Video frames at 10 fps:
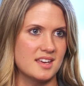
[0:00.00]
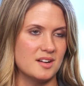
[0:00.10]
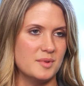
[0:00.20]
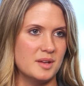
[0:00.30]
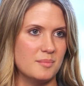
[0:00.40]

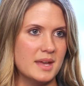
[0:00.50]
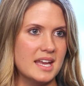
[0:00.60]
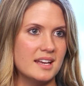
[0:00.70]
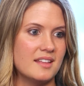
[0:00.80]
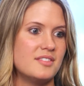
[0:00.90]
that are being
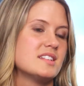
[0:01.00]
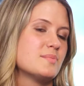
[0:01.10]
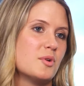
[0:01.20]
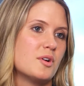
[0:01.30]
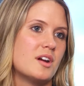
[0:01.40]
made, and this
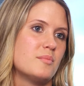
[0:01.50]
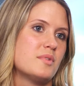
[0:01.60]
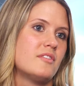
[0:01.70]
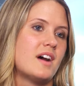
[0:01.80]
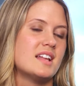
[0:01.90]
program
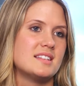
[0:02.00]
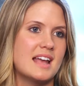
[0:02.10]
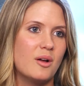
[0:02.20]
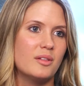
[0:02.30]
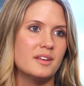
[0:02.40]
provides an
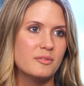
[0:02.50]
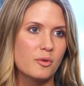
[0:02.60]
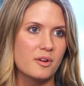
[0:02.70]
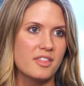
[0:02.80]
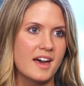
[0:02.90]
outlet
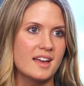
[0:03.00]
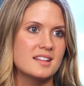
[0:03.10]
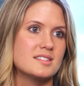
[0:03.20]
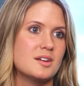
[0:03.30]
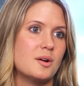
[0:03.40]
for that.
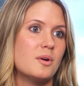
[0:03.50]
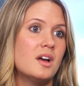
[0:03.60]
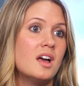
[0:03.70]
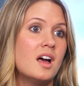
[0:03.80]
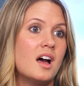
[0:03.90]
So
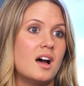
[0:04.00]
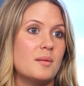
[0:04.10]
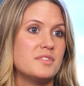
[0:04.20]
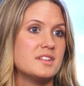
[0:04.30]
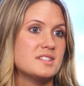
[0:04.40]

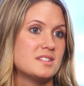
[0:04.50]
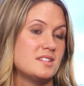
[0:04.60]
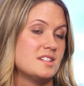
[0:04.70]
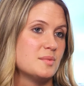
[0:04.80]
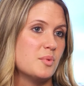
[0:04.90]
the
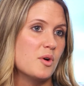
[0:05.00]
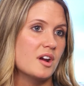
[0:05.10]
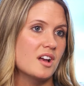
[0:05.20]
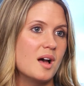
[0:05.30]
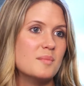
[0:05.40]

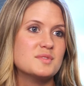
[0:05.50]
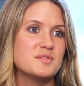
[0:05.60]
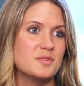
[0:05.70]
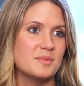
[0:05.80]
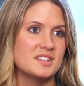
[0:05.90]
support
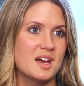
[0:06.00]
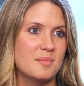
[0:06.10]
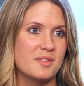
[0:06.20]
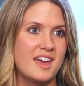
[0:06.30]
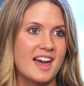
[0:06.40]
comes from the
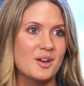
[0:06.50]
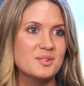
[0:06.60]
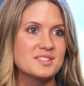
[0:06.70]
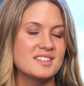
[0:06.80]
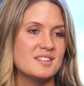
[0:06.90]
top of the
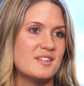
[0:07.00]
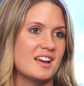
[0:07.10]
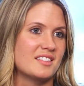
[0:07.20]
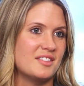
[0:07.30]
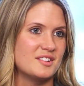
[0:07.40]
house, and the
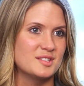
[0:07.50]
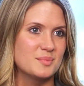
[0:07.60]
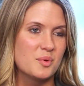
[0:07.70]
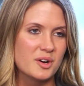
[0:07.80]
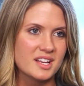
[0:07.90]
fact that they're
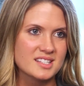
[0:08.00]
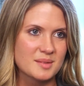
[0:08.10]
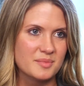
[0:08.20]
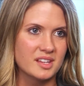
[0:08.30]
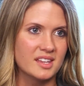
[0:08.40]
supporting
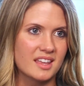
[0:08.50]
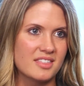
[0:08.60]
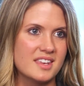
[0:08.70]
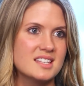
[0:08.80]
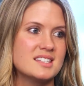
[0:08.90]
something
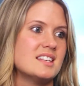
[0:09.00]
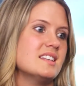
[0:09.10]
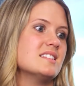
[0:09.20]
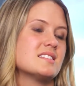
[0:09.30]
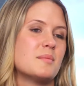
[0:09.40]
like this
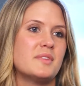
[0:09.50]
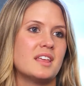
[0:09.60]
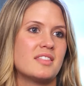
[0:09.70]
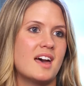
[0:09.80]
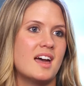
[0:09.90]
is
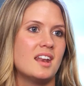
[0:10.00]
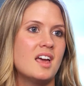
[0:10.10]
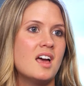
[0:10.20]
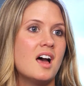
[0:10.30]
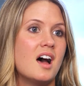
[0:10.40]
something that
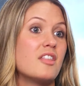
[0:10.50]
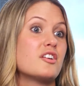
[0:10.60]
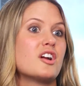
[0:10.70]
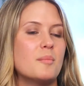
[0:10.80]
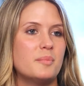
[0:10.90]

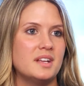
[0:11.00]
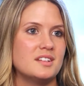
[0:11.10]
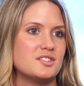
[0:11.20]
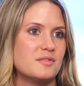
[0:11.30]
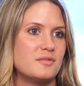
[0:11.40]
other
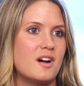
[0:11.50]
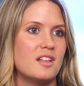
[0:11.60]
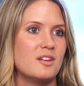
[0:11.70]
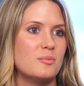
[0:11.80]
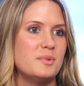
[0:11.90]
companies should
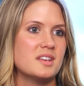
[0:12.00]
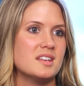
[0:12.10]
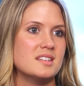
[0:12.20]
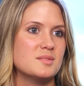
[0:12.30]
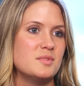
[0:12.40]
follow
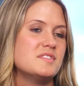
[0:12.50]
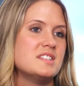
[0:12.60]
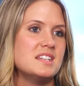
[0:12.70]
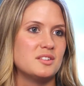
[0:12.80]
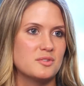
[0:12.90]
because we've
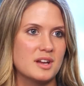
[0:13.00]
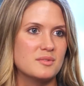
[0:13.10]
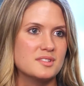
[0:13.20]
seen great